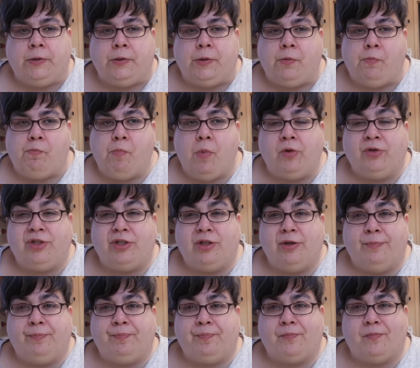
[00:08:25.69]
most of
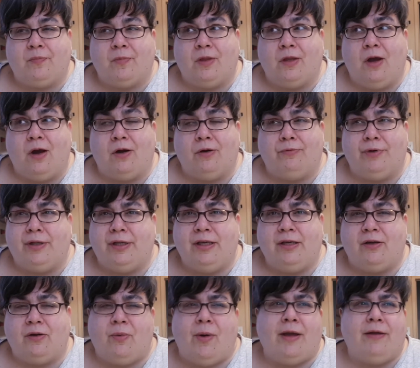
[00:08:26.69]
them are really
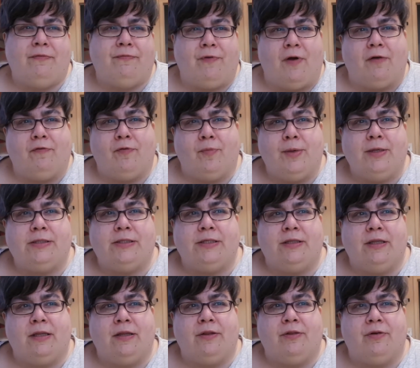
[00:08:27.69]
quite far from us,
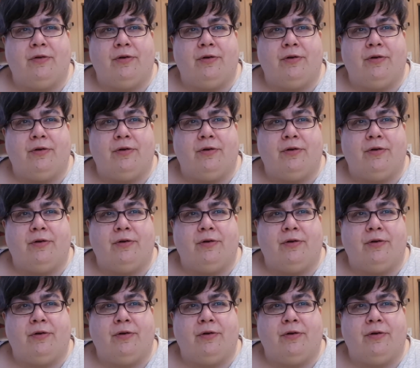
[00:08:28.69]
and they're,